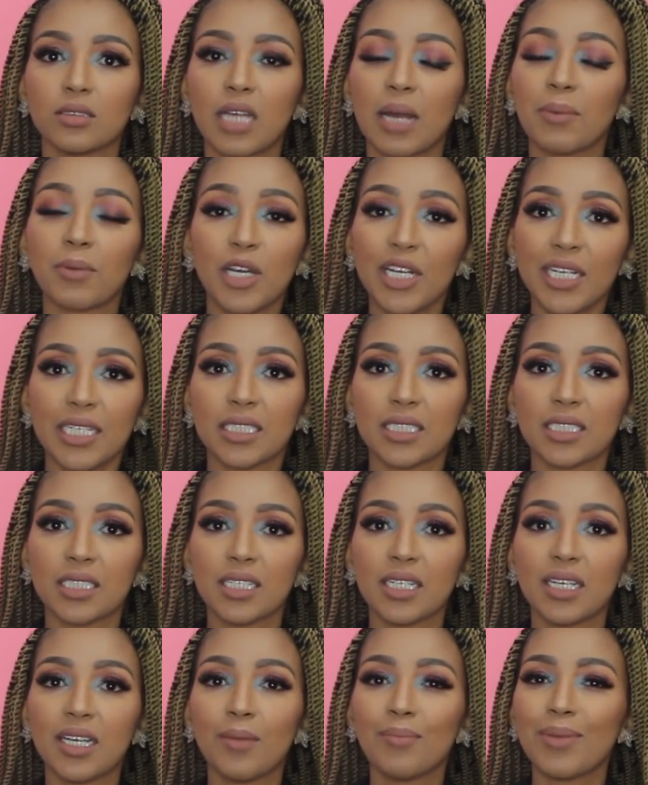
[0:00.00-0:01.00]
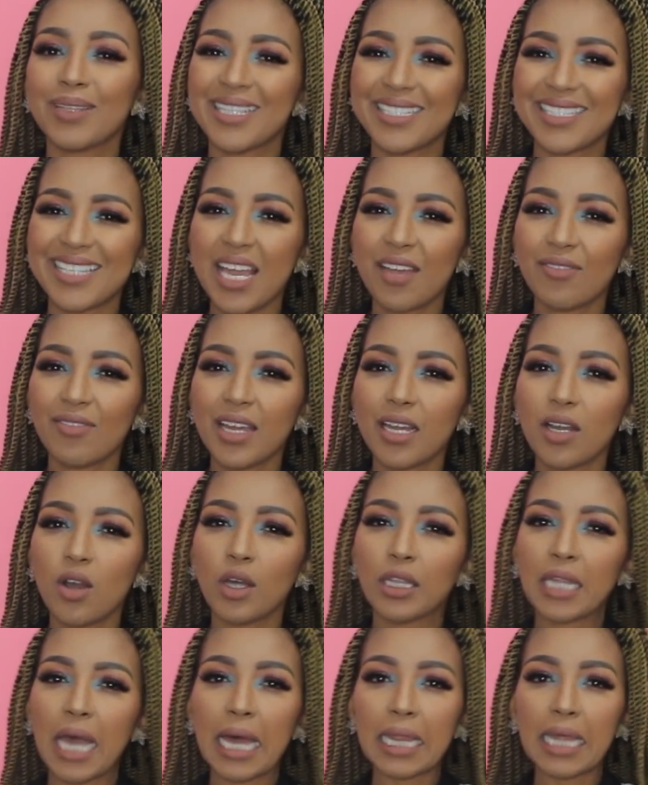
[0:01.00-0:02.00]
I'm good. But the saving,
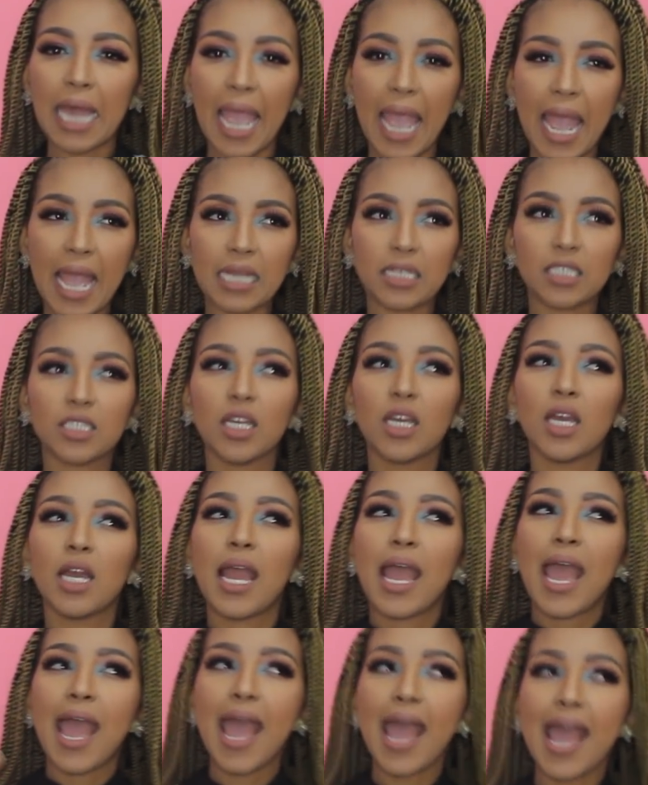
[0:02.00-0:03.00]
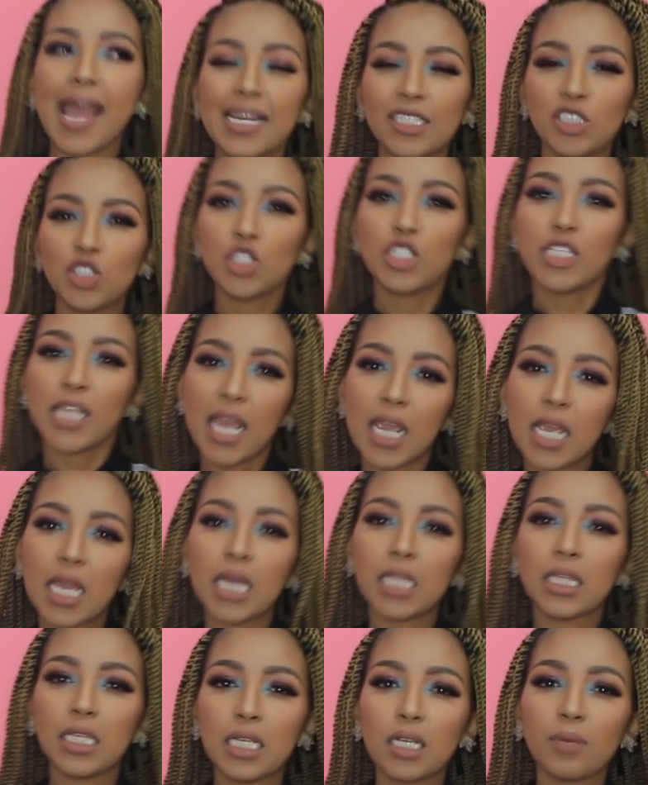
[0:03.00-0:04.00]
on the other hand, had to take
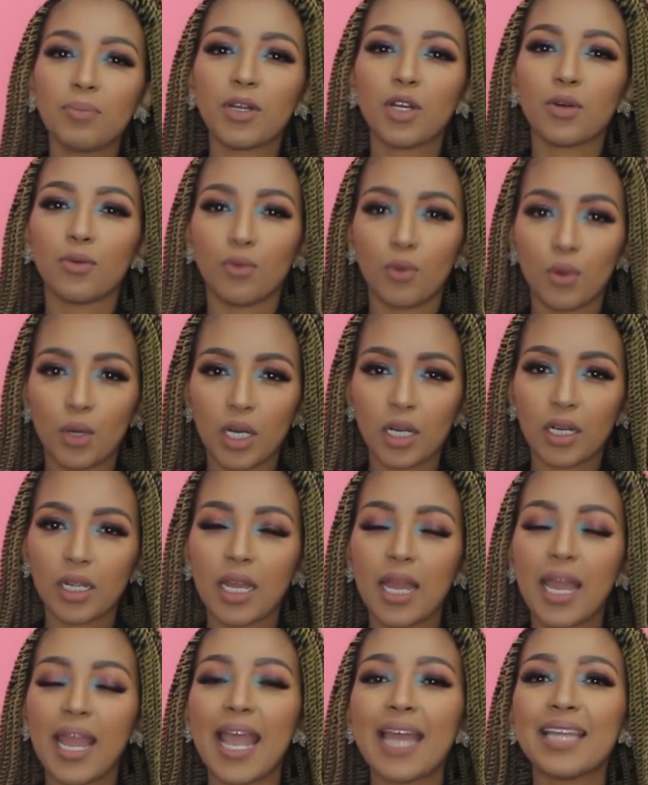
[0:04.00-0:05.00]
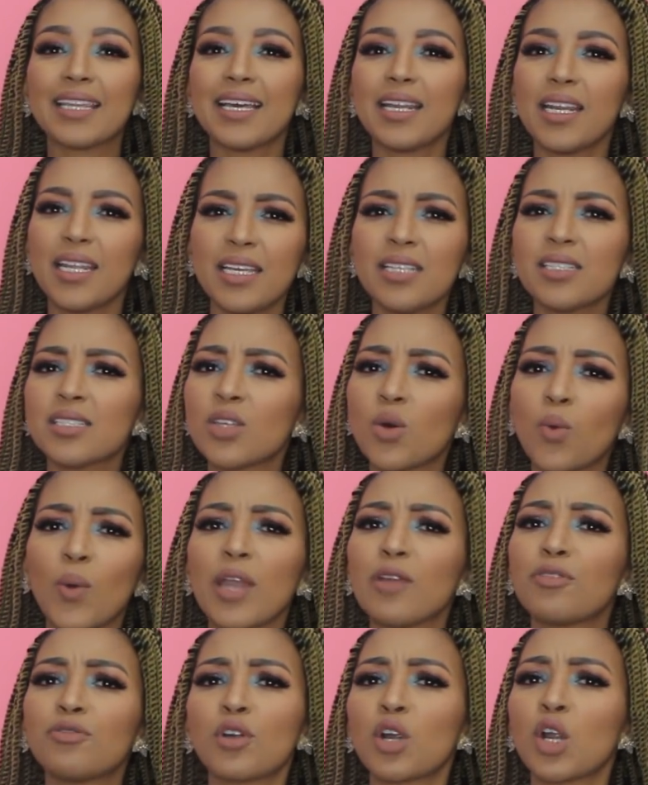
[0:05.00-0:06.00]
a little bit of work. And that is the
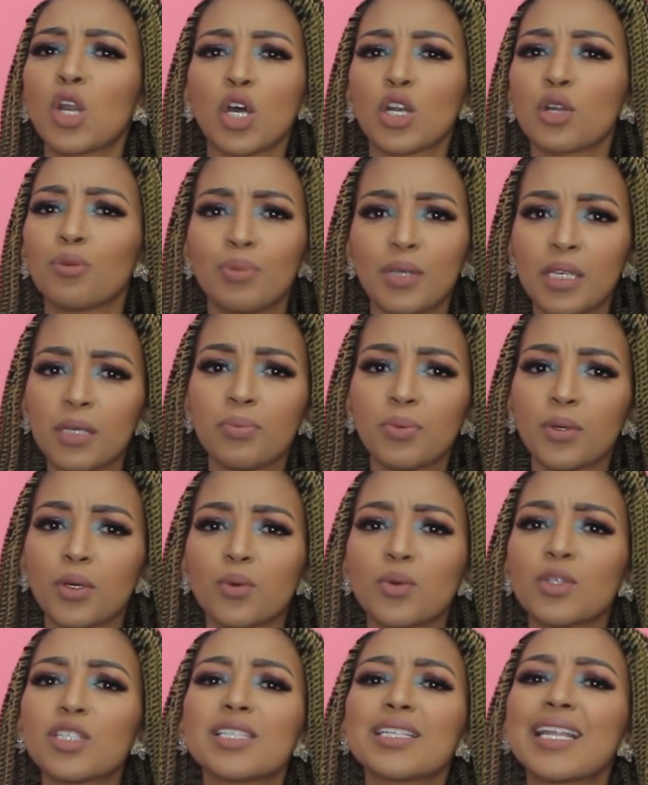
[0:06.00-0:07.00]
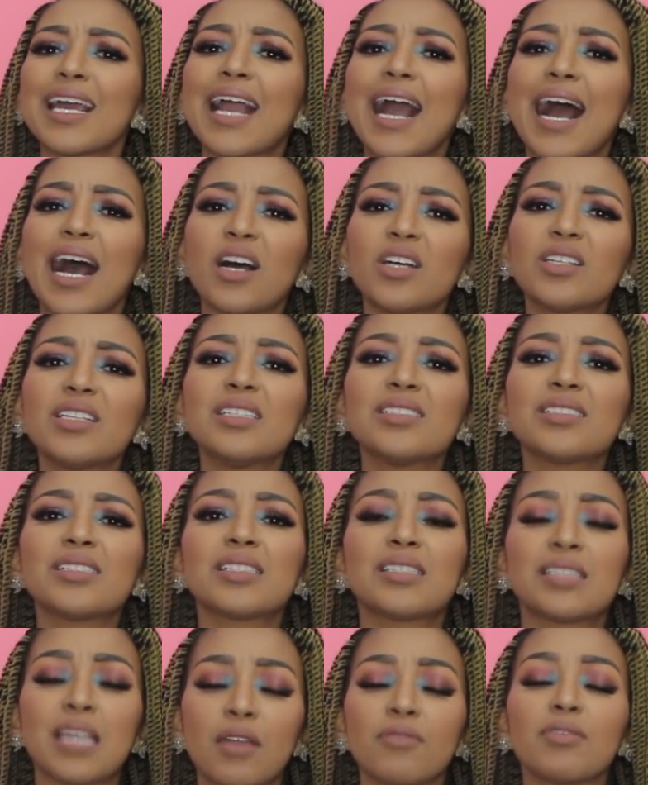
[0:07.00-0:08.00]
way for a lot of people. We're just like, how does the
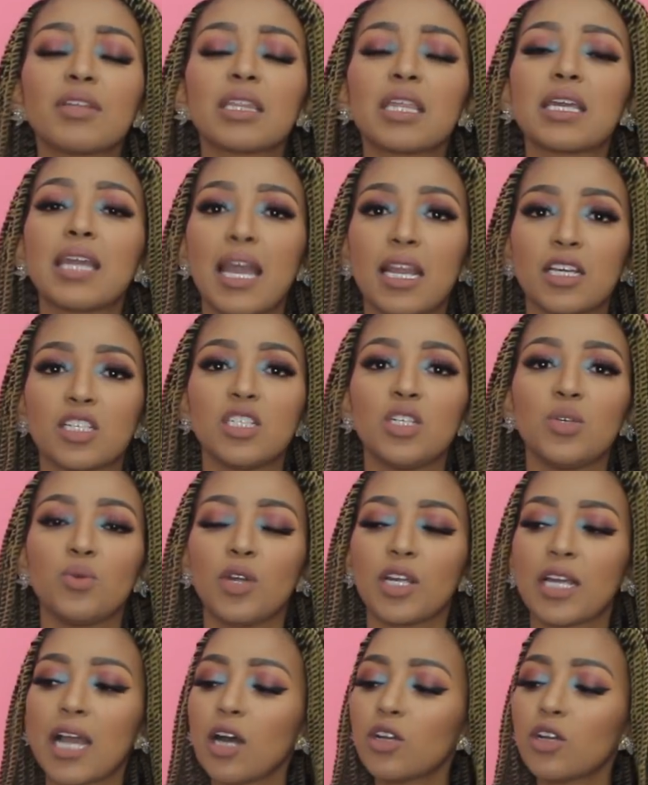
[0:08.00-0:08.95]
saving thing actually work?